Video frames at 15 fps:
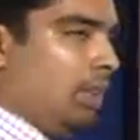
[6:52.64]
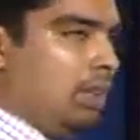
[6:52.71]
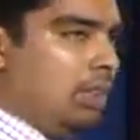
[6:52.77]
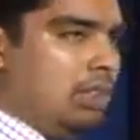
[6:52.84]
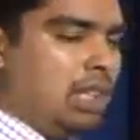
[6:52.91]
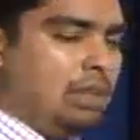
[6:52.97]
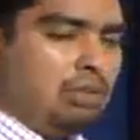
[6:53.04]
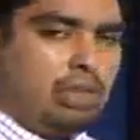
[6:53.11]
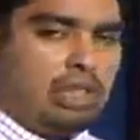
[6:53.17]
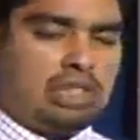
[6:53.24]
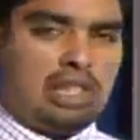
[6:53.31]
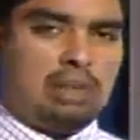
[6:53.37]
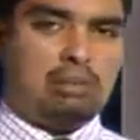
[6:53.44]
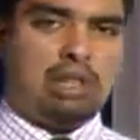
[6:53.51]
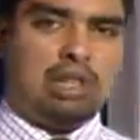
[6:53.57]
Say for
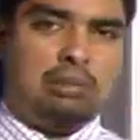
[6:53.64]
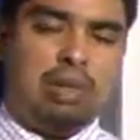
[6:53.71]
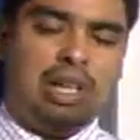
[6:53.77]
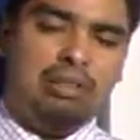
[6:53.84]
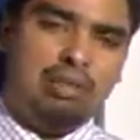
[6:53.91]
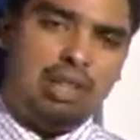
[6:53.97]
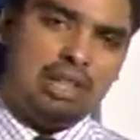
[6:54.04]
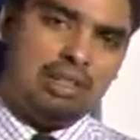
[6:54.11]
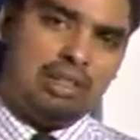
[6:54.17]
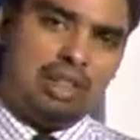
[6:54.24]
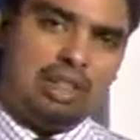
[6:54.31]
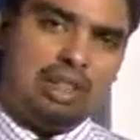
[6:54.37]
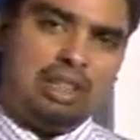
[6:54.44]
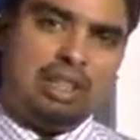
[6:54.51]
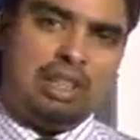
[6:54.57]
example, in a
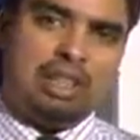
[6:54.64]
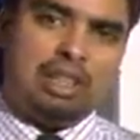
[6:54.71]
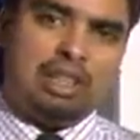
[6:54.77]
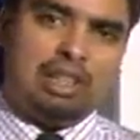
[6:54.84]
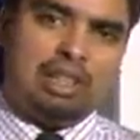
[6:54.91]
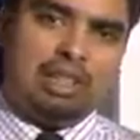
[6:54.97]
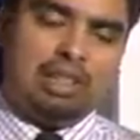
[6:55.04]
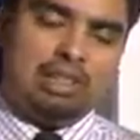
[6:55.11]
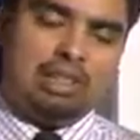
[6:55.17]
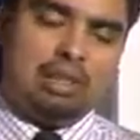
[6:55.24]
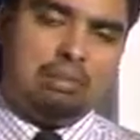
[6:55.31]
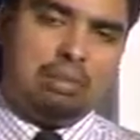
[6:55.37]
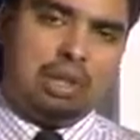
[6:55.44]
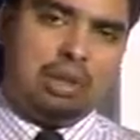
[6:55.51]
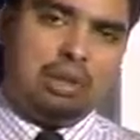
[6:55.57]
manufacturing
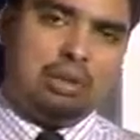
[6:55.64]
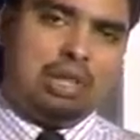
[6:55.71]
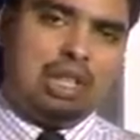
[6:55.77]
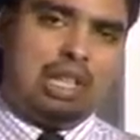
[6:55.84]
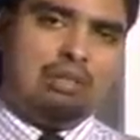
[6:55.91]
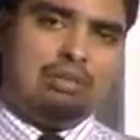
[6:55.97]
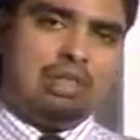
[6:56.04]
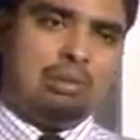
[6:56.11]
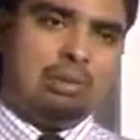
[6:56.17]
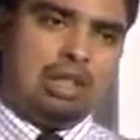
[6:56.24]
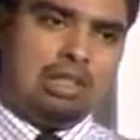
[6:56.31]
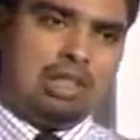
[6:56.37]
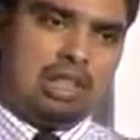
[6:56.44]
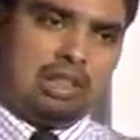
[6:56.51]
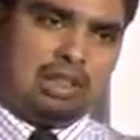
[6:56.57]
company, you could have something
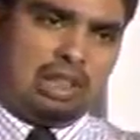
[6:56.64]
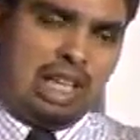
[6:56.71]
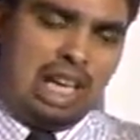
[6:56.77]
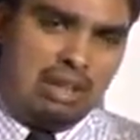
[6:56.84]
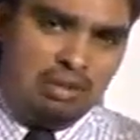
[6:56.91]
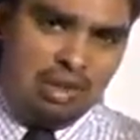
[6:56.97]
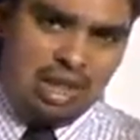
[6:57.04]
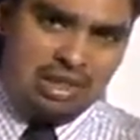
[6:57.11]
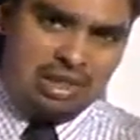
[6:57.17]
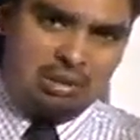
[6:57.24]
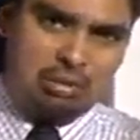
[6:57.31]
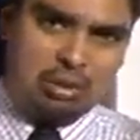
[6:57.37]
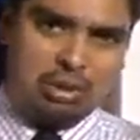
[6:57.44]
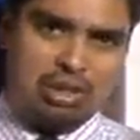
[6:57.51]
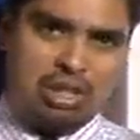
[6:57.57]
like the galvanizing
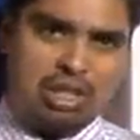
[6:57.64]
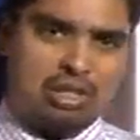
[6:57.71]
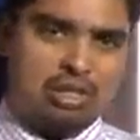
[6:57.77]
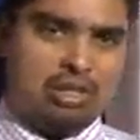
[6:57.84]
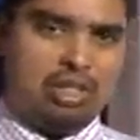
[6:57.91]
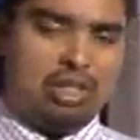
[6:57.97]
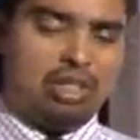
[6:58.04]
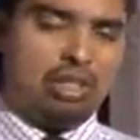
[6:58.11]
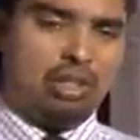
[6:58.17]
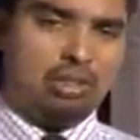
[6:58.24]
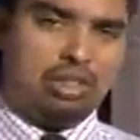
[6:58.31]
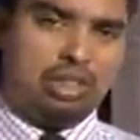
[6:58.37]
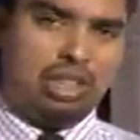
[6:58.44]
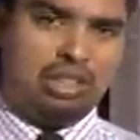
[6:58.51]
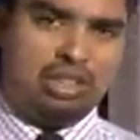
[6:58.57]
process, the
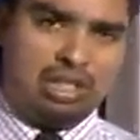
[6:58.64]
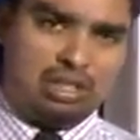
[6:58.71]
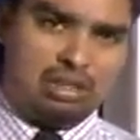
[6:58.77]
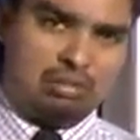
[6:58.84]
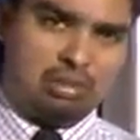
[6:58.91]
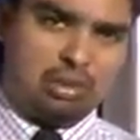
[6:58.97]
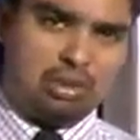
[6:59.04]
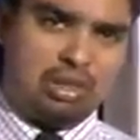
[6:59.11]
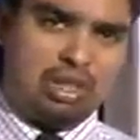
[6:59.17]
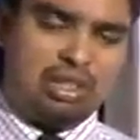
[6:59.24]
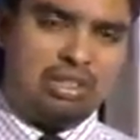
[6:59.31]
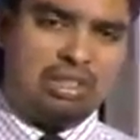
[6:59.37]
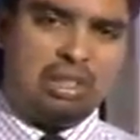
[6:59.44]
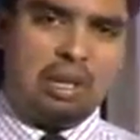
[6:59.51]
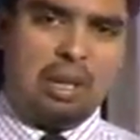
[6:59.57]
oxidization process,